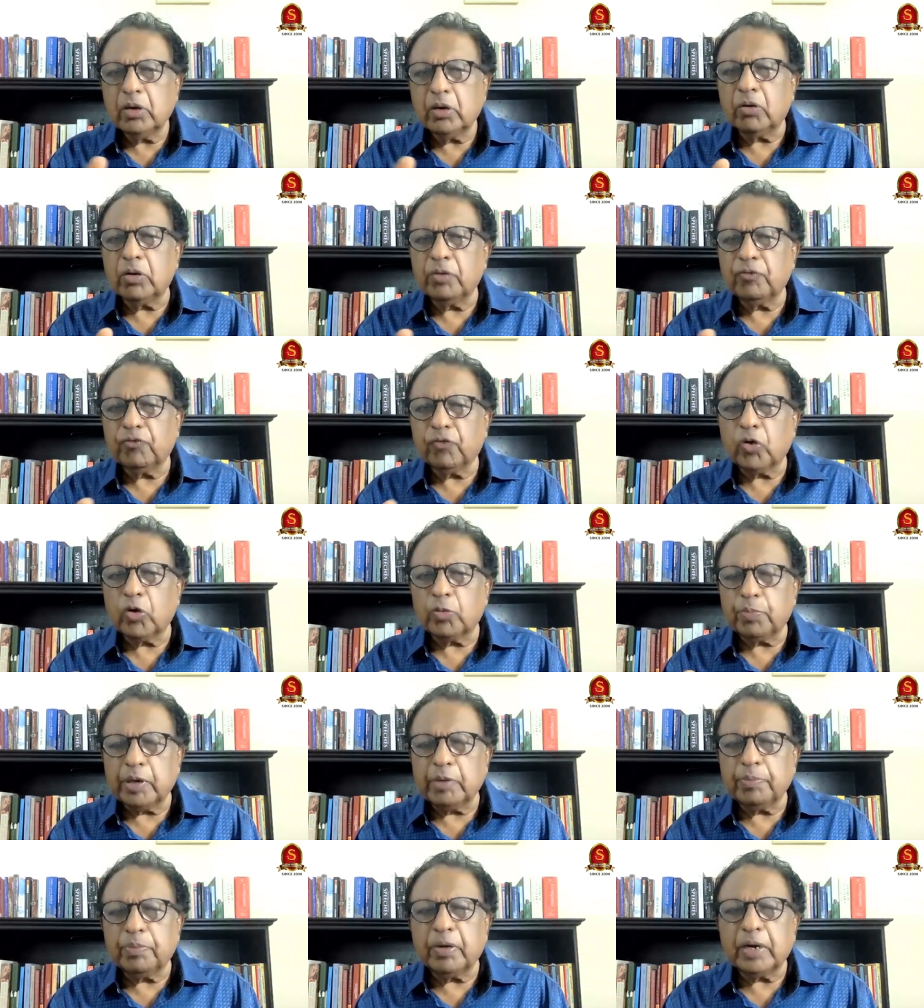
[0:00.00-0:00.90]
only four
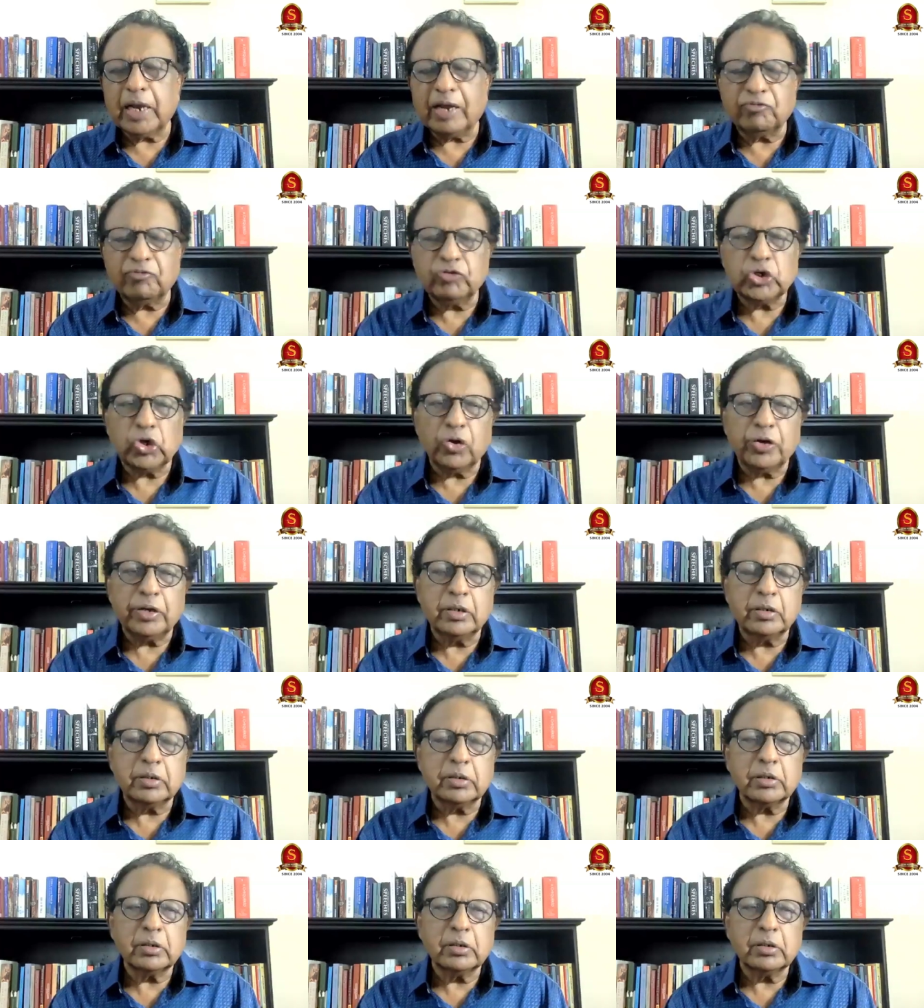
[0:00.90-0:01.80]
people have
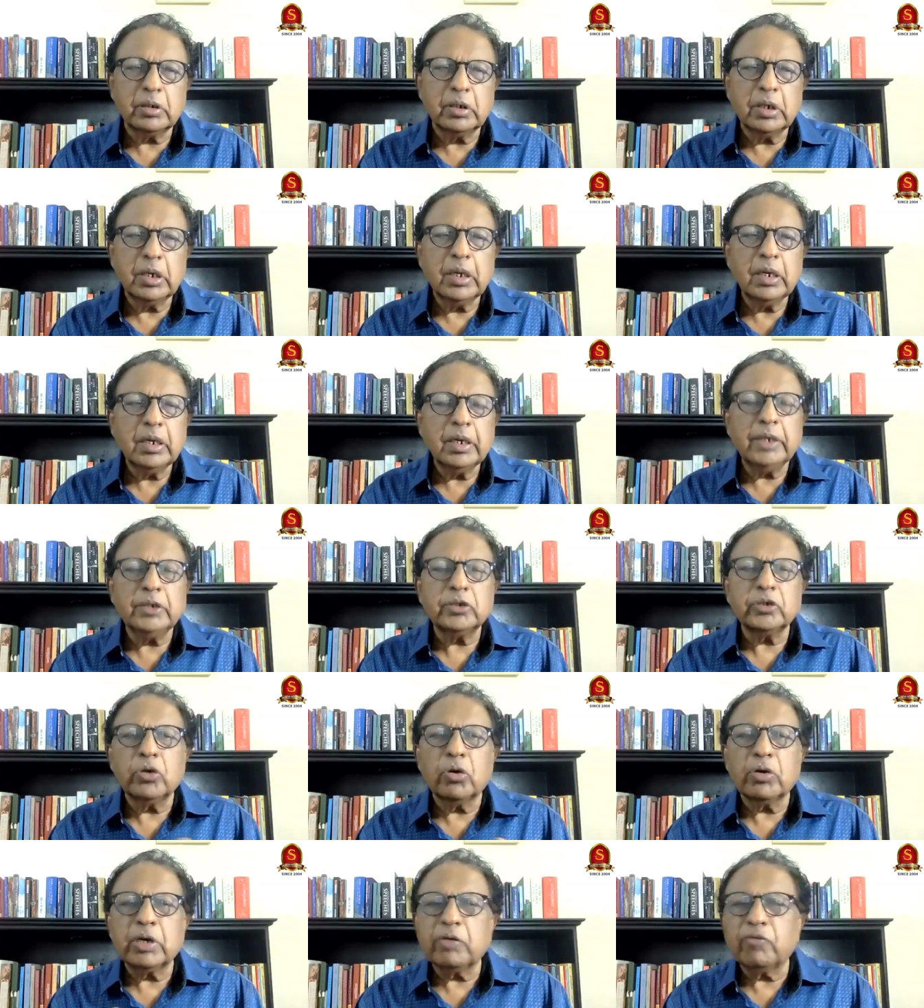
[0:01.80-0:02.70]
joined, is
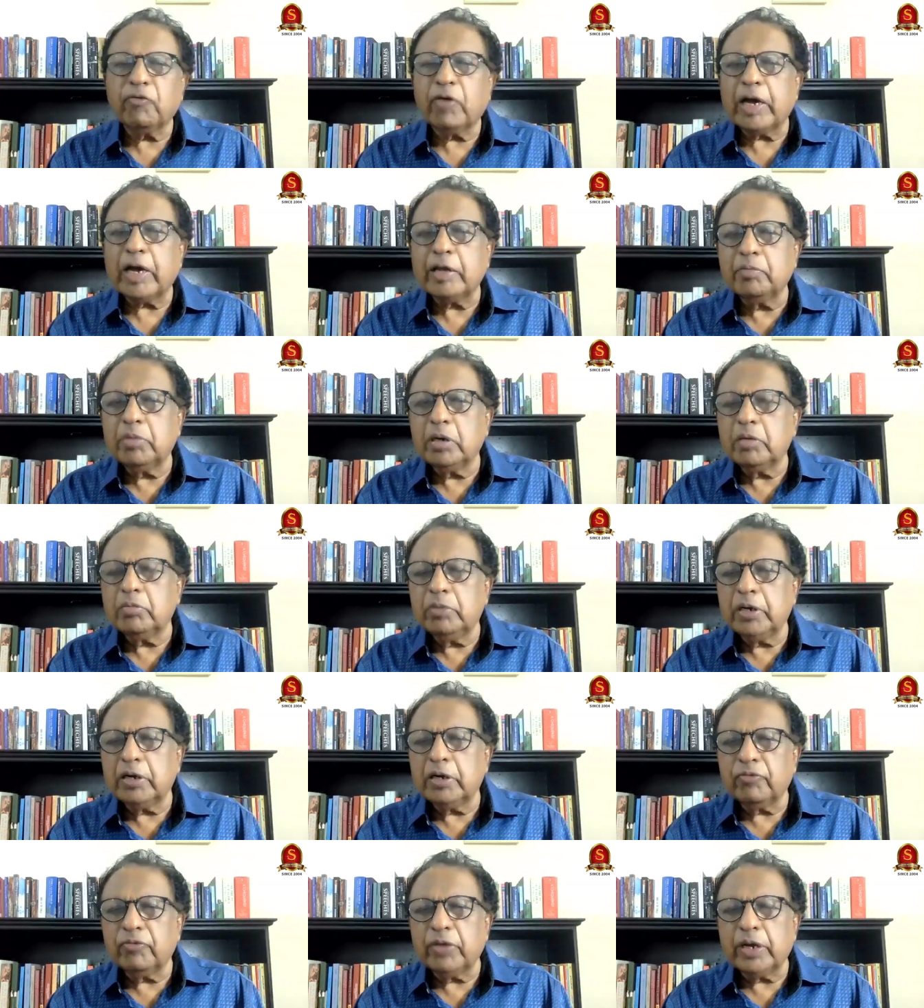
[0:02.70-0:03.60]
not a viable
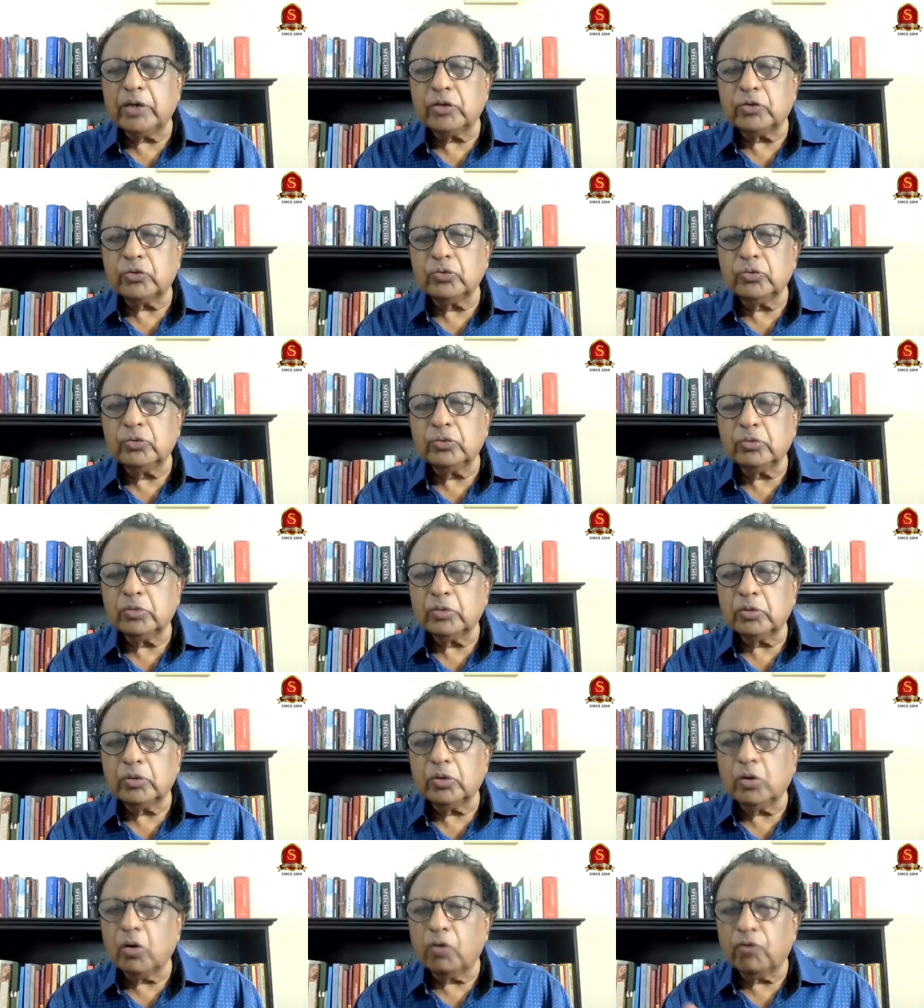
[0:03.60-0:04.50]
way to
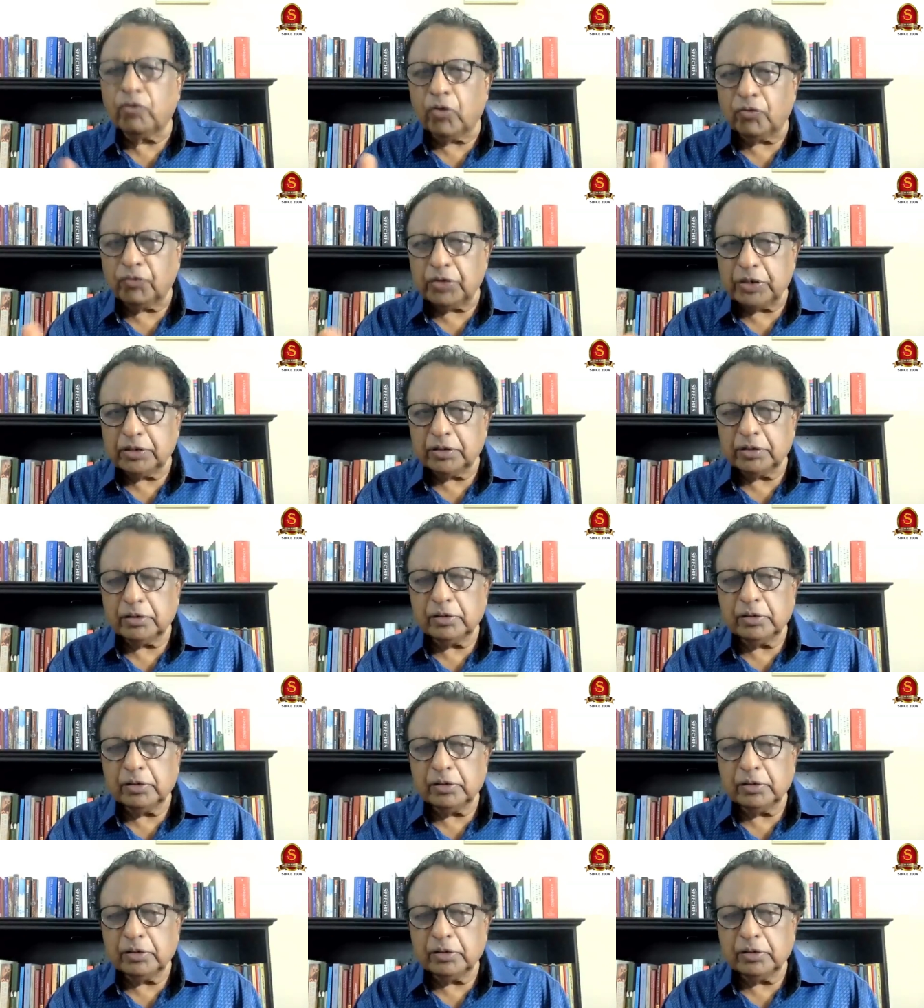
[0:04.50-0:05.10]
go forward.